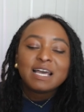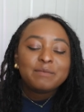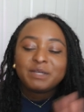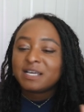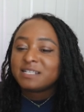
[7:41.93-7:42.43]

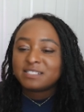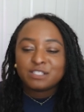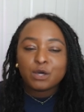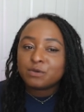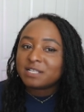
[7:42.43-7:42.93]
because
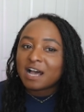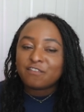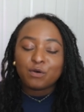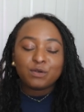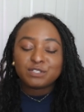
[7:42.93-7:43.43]
those
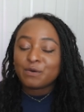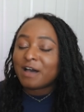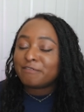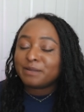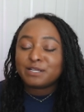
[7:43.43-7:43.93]

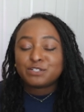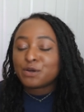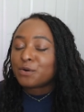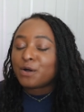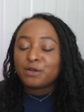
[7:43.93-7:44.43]
have me in a
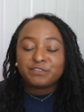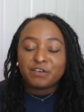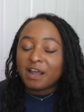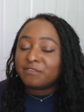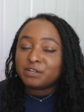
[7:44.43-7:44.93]
chokehold
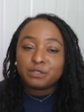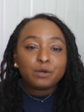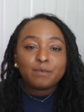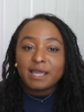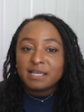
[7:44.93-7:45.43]
forever and
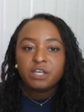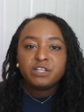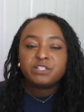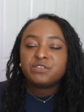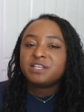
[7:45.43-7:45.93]
always.
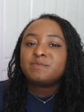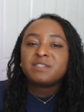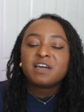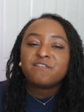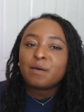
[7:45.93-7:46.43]
So this month
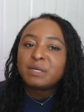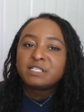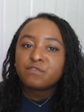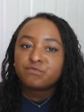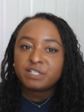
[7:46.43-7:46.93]
I found
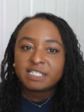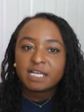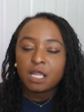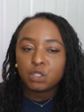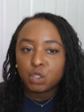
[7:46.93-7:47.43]
myself reading
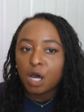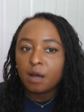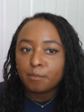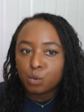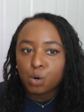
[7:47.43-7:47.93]
a lot
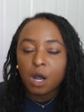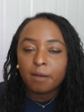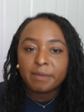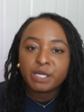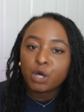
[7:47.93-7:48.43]
more on
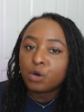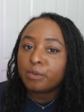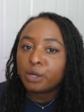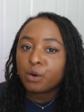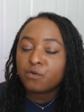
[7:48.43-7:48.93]
my
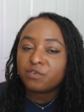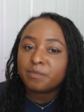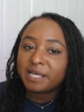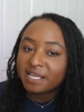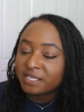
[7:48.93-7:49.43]
Kobo over
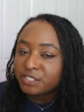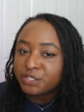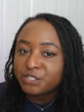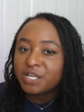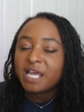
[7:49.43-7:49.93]
my
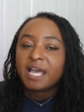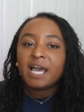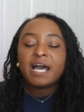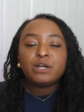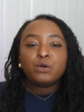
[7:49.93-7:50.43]
Kindle,
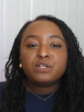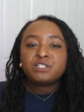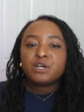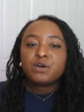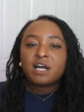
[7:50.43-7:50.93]
and
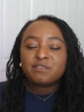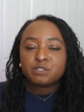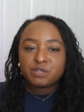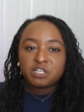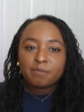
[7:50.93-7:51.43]
also kind of
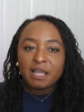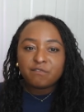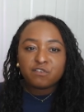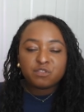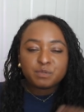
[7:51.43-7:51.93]
switching back and
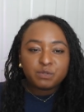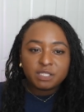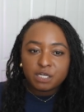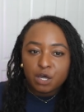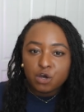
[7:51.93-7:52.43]
forth between
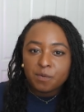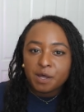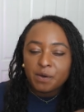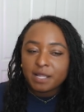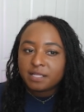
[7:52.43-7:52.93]
the
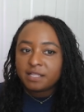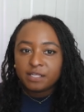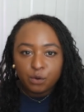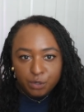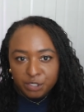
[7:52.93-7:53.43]
Kobo and then the
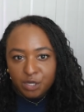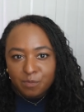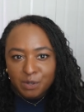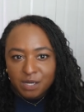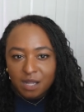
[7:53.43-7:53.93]

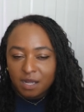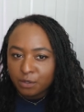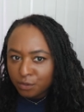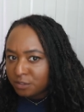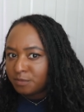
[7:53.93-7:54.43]
audiobook on
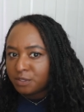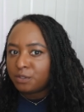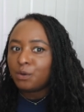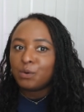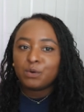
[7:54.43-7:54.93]

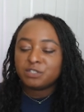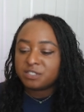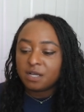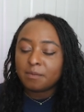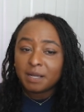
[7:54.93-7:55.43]
Audible or
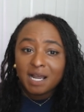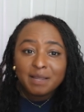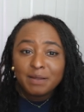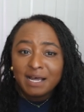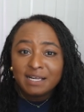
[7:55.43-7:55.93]
just on my
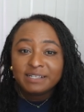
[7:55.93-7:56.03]
iPad.